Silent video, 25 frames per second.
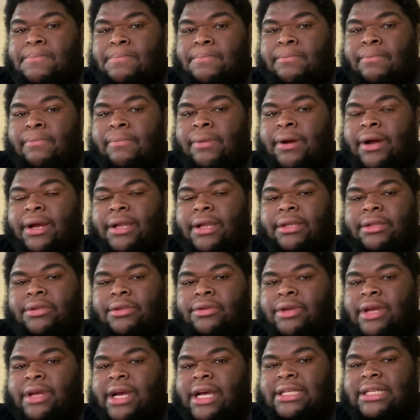but
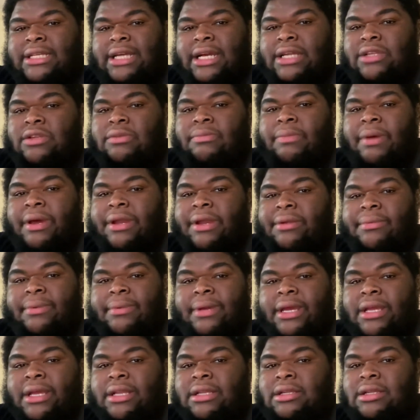you guys gotta do better,
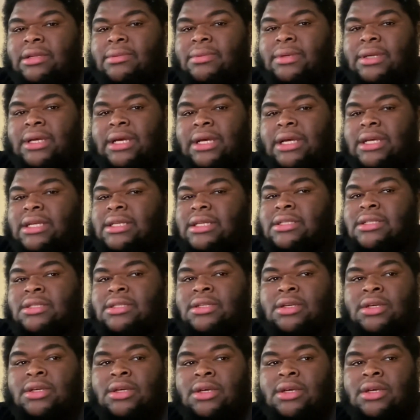man, because